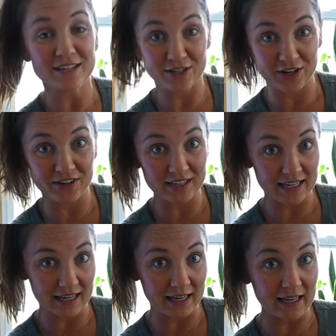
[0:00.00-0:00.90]
is currently
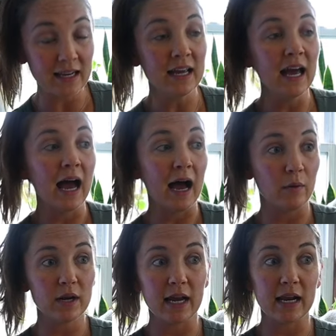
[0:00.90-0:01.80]
in. I
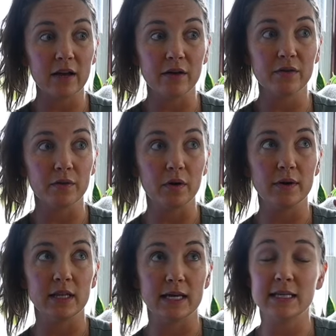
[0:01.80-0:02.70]
want to kind of go through
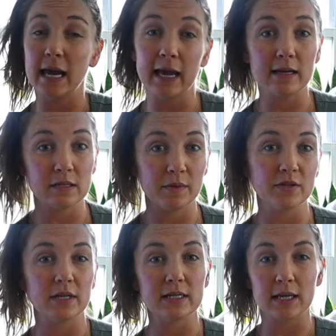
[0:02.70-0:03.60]
and like take out some of
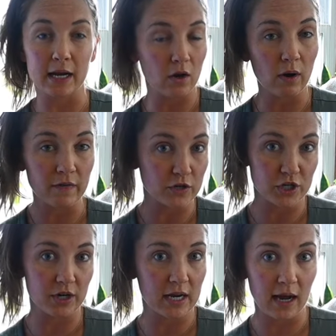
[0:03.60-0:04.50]
those things that I know I for
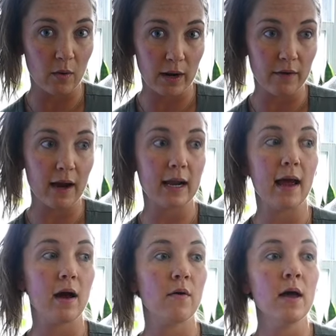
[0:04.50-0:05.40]
sure cannot wear right
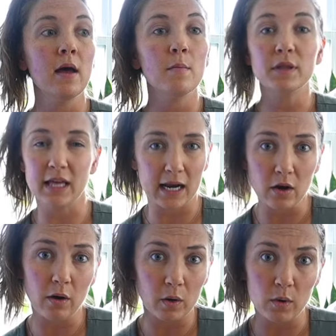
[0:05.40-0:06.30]
now, but that I
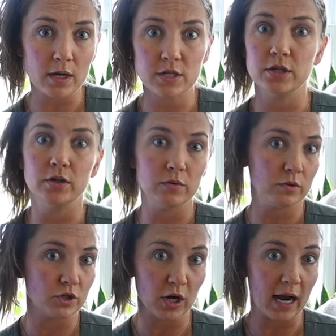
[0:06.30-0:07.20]
know I want to
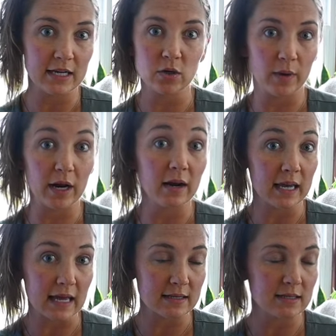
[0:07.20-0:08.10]
try to wear
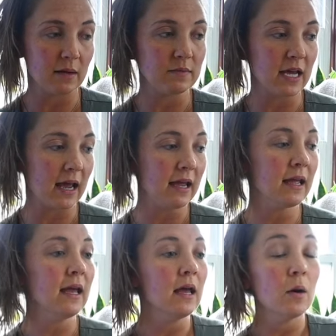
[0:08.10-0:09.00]
again someday,
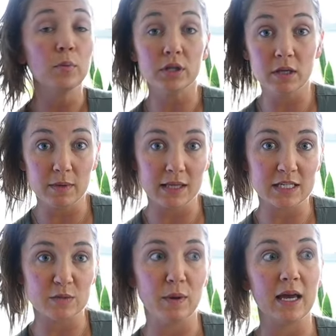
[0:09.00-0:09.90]
put them in
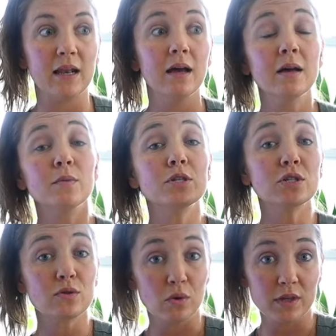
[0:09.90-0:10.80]
this bin,
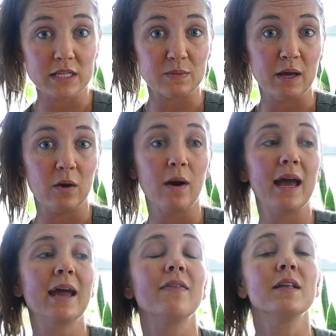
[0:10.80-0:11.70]
store this bin
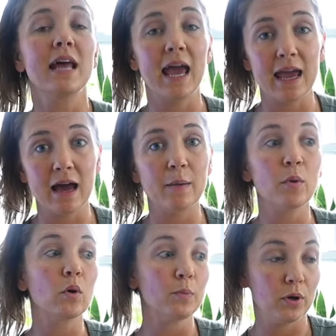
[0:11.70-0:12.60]
away and then hang up
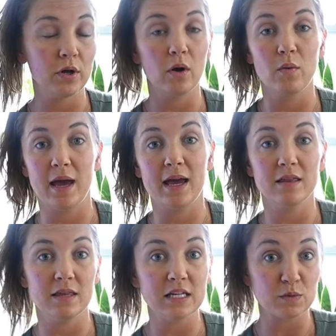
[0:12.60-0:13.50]
or put away
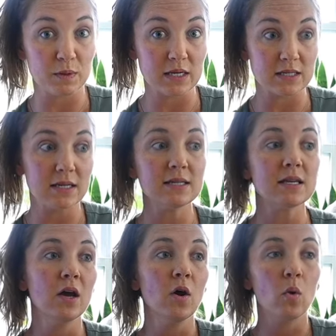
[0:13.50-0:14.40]
these pieces
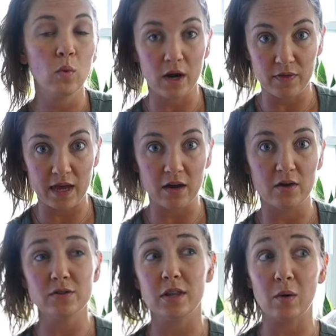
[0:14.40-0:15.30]
where they
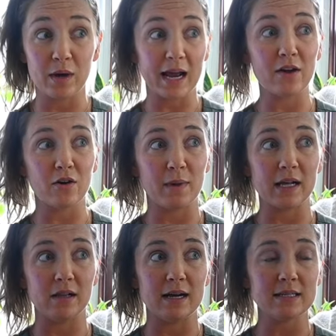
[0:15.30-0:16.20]
go so that when I go to my
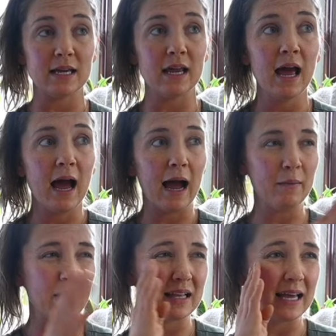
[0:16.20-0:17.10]
closet, I'm
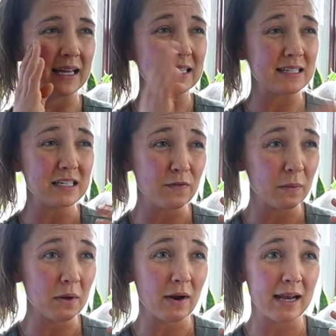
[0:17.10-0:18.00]
not like, does this fit
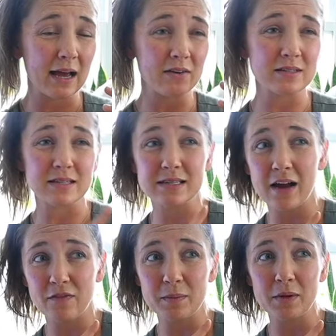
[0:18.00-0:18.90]
me right now? Does this
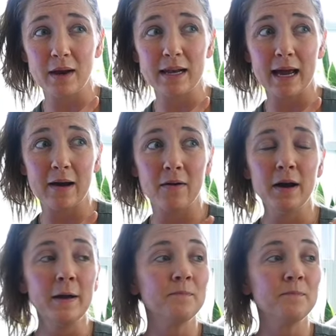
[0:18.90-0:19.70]
not fit me right now?